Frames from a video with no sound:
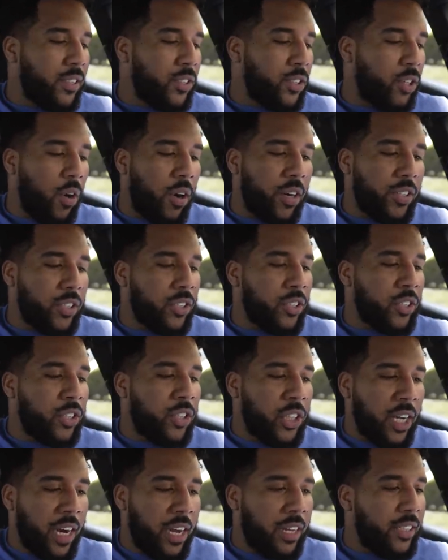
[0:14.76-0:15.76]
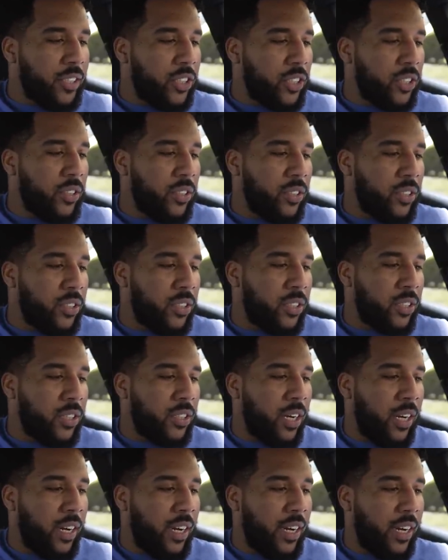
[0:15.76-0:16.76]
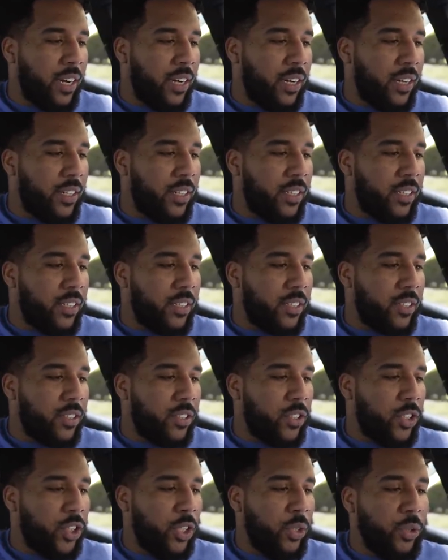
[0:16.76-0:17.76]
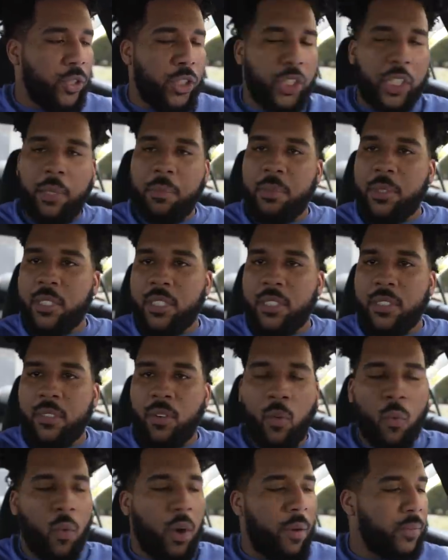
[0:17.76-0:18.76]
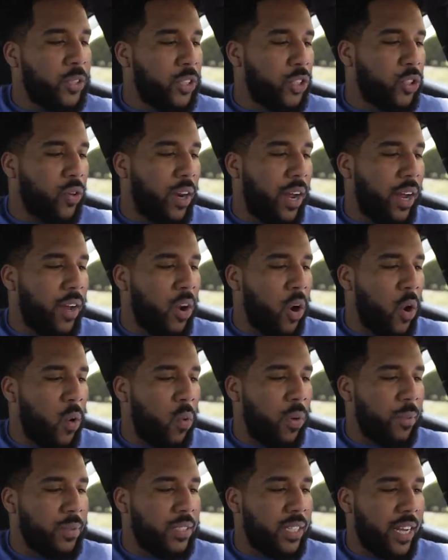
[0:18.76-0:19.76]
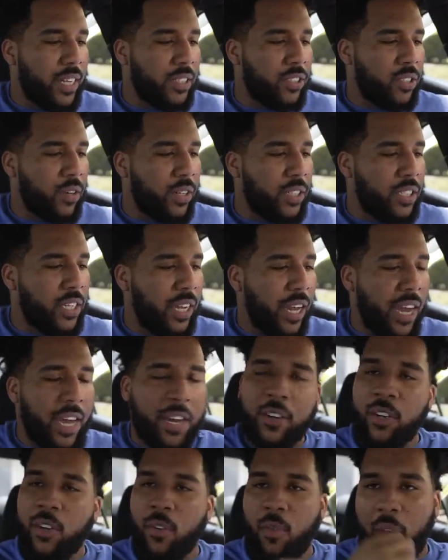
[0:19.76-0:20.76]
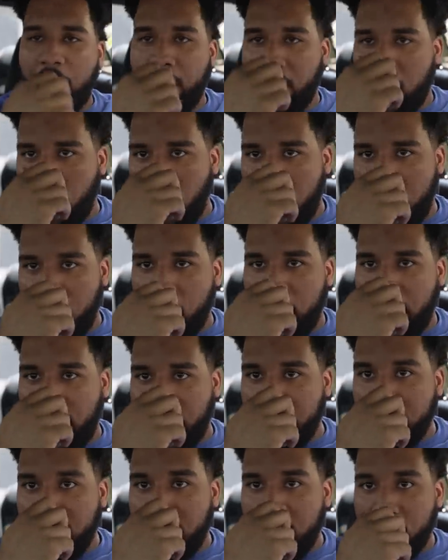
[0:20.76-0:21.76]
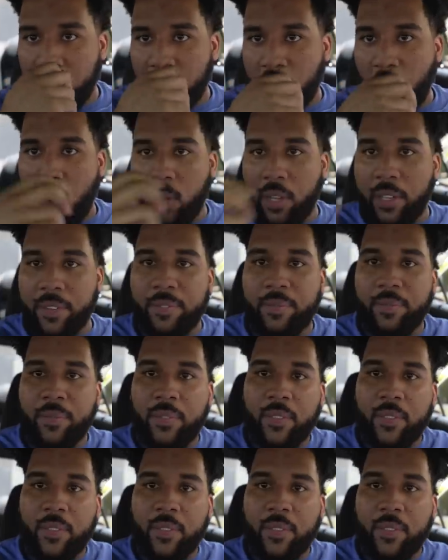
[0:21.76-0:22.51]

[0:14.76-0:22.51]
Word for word: Chargers, Challengers, uh, two Jeeps. One was a Trackhawk, one was a SRT, and a Durango Hellcat stolen.